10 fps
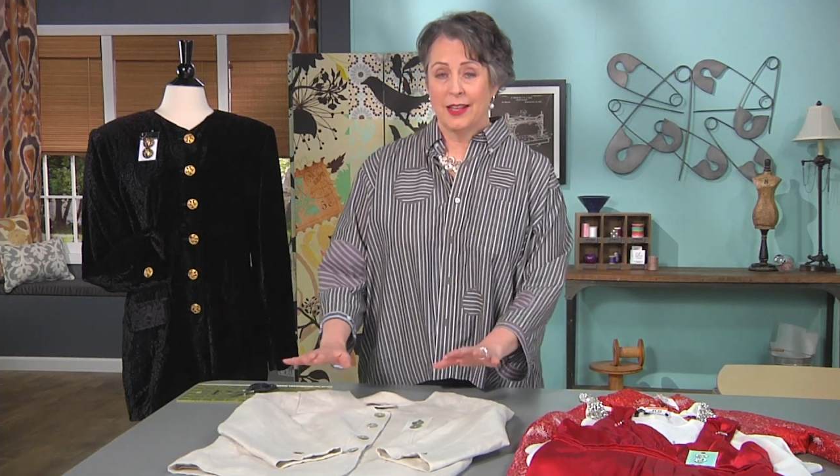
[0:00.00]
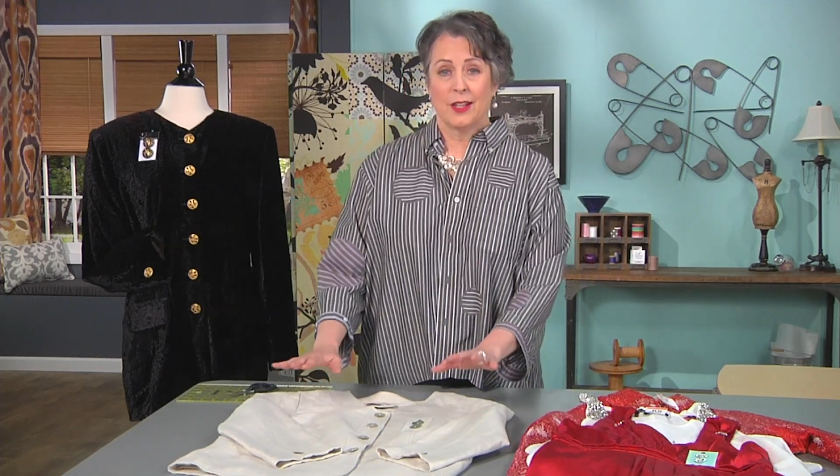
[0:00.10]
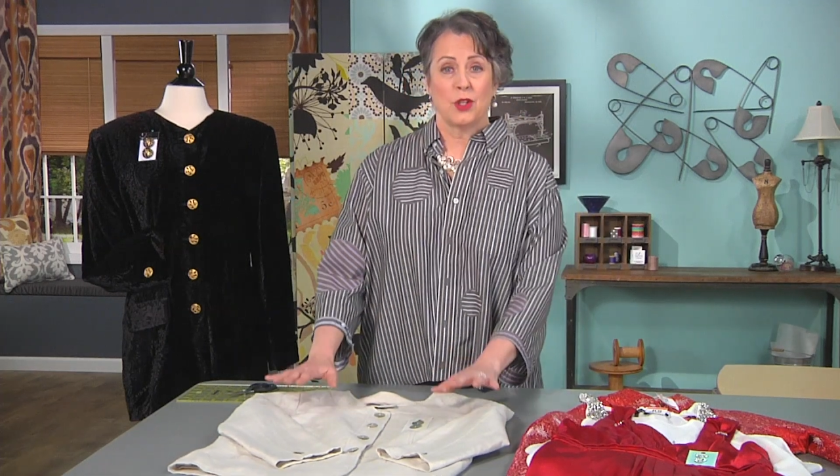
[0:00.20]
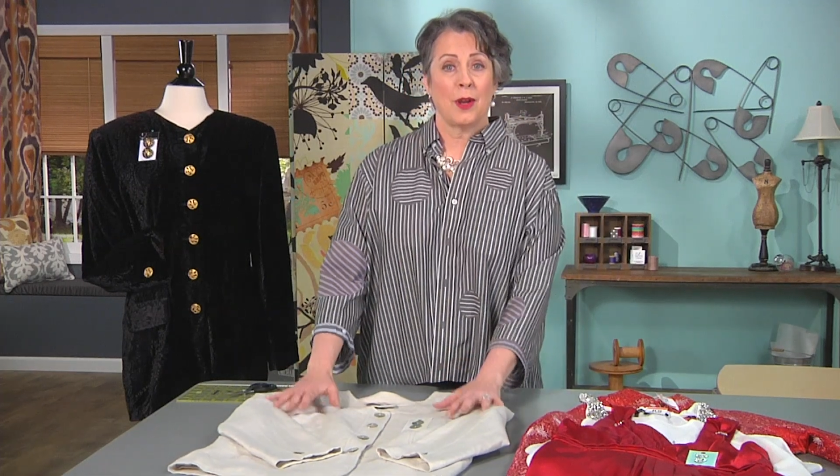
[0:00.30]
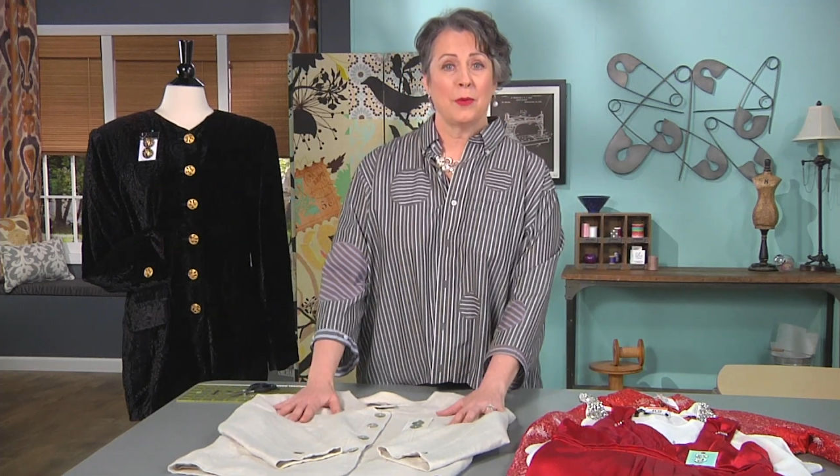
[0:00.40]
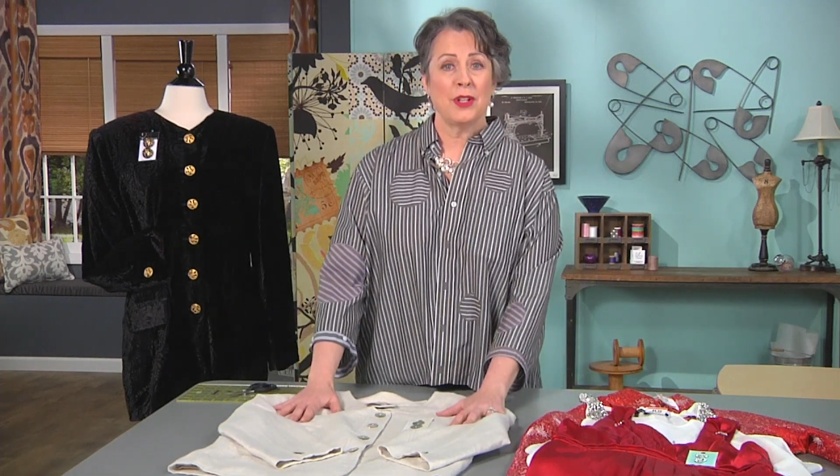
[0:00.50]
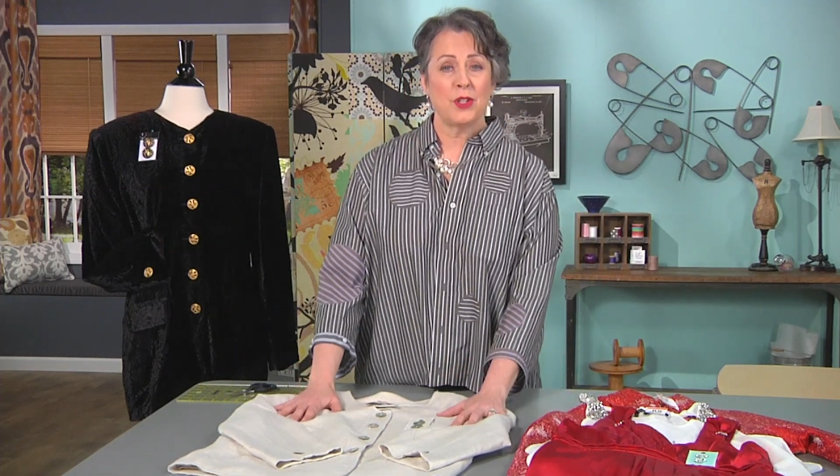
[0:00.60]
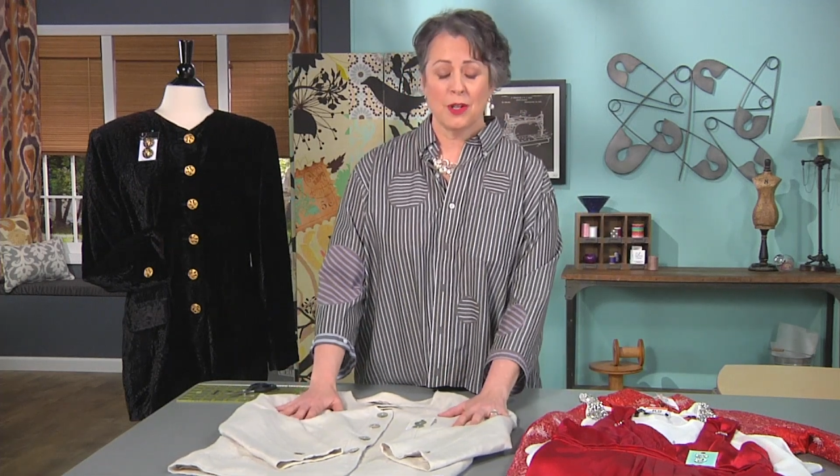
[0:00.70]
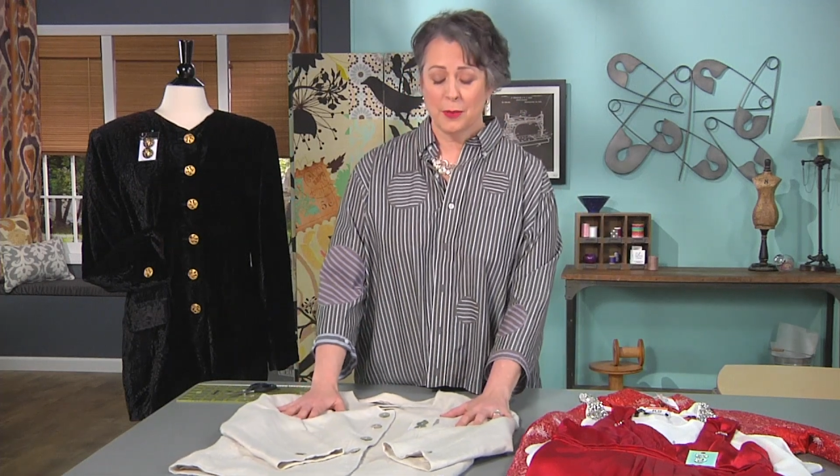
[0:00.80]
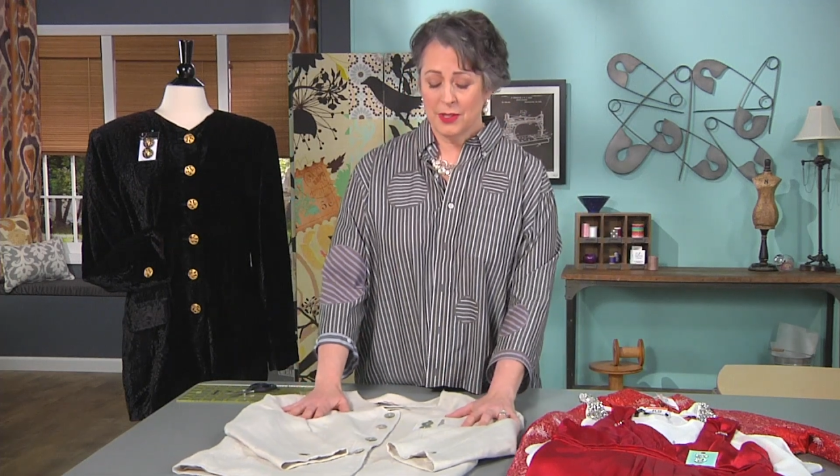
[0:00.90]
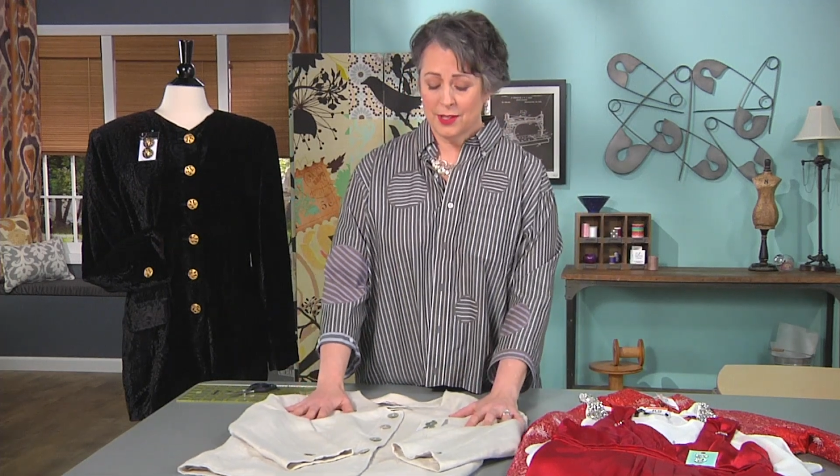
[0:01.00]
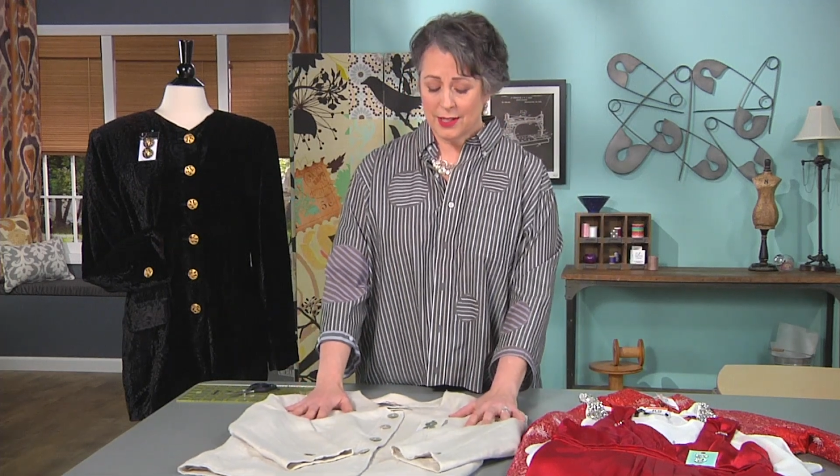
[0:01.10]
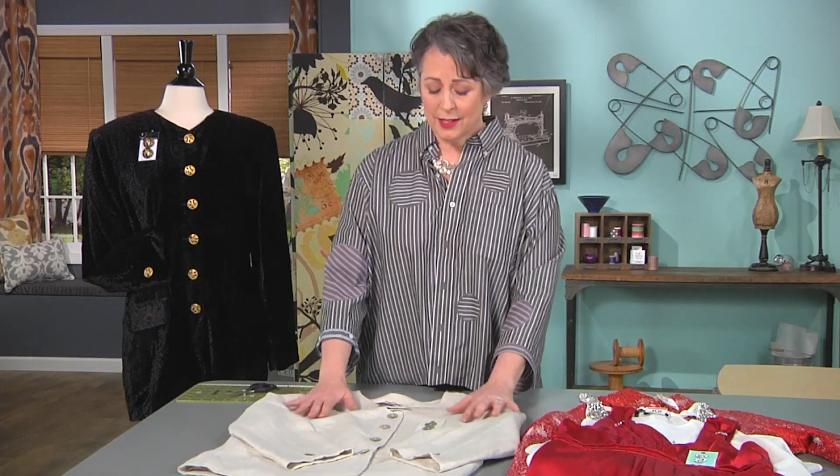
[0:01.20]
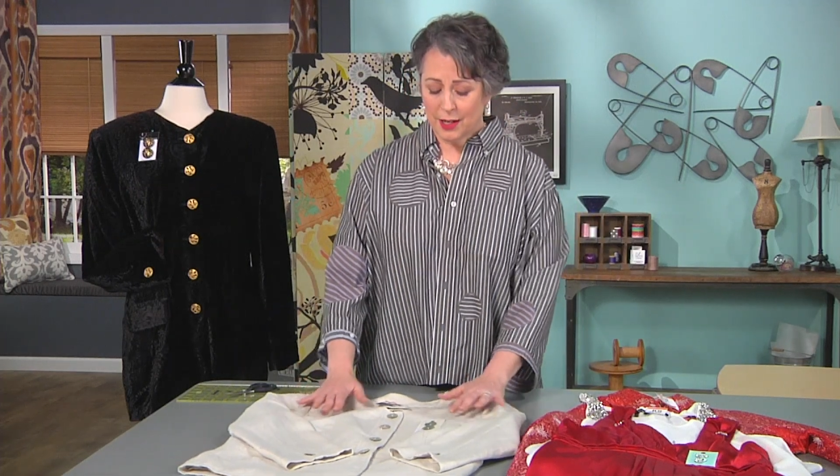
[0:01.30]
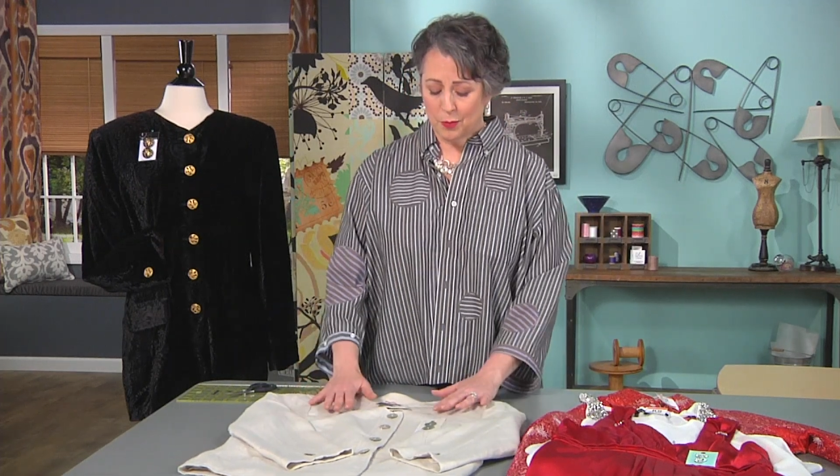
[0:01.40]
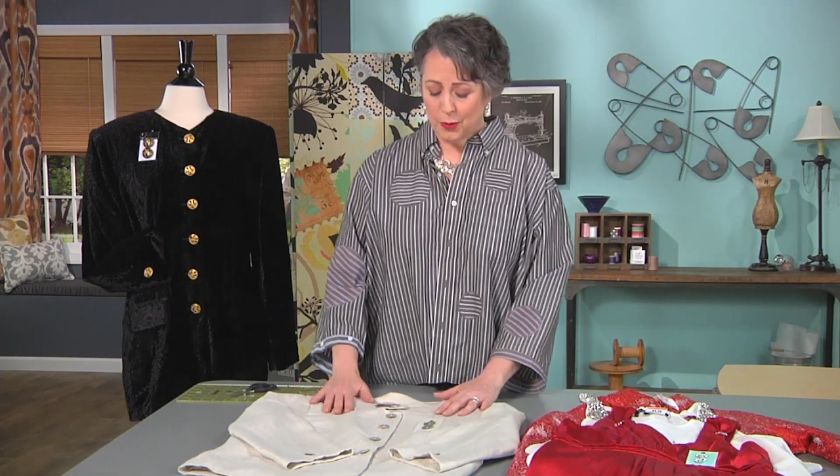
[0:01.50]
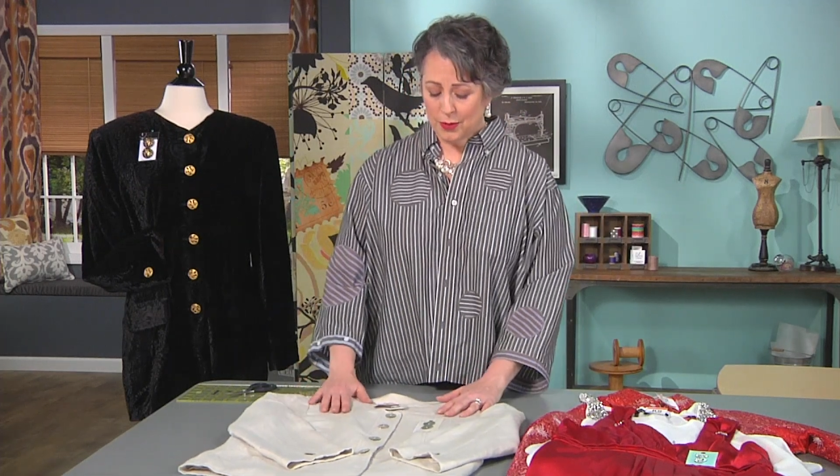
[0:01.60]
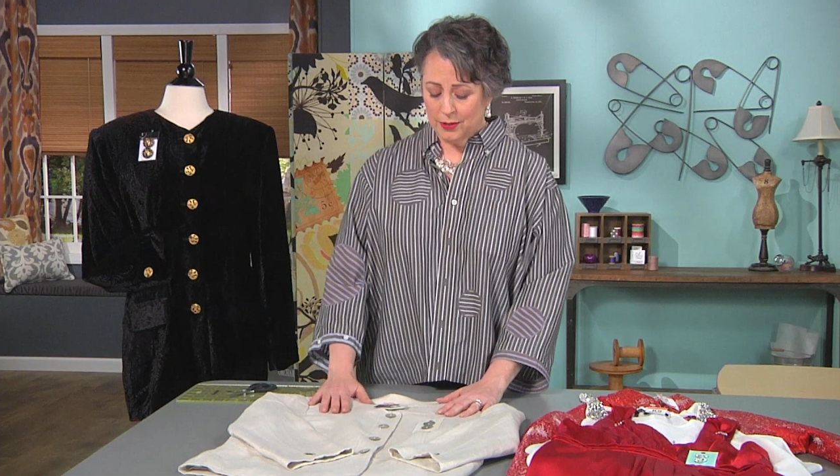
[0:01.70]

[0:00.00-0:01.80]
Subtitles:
So I want to start with this example,